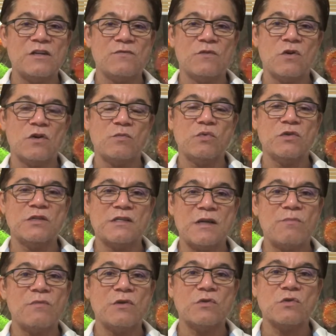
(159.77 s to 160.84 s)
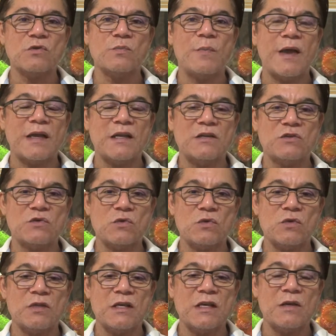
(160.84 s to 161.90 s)
you've got to put some minerals back
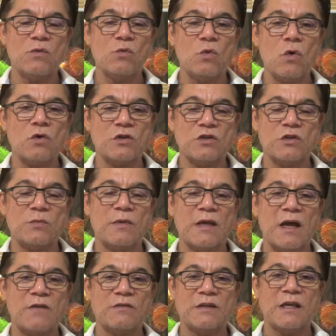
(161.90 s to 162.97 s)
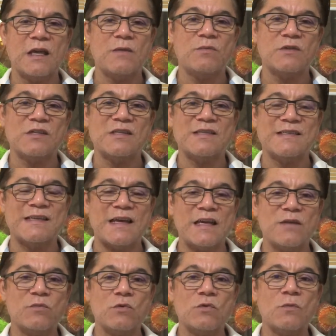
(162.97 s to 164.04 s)
into the water to be able to keep it
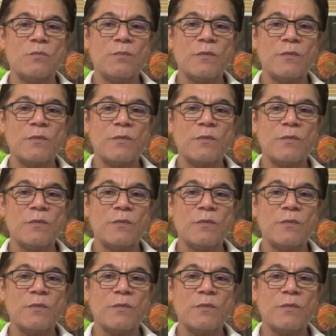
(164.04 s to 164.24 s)
stable.